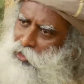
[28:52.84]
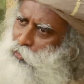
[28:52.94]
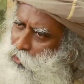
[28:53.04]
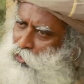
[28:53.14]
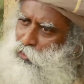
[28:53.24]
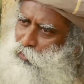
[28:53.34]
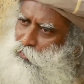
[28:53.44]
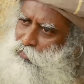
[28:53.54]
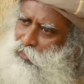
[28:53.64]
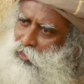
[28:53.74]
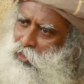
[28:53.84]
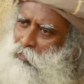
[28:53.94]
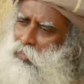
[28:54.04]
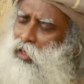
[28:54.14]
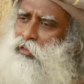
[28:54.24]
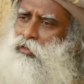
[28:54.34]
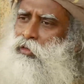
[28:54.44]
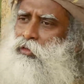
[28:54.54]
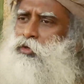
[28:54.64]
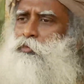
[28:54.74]
is within you, but
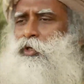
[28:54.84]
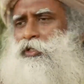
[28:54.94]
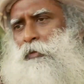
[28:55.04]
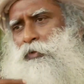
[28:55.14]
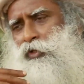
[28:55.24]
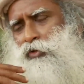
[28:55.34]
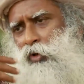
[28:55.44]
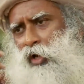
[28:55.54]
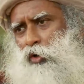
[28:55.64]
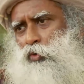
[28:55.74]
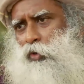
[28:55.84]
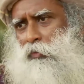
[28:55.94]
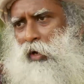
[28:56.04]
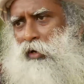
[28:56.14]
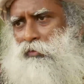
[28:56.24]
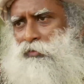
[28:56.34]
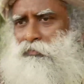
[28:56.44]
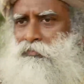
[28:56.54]
your perception is all outward bound.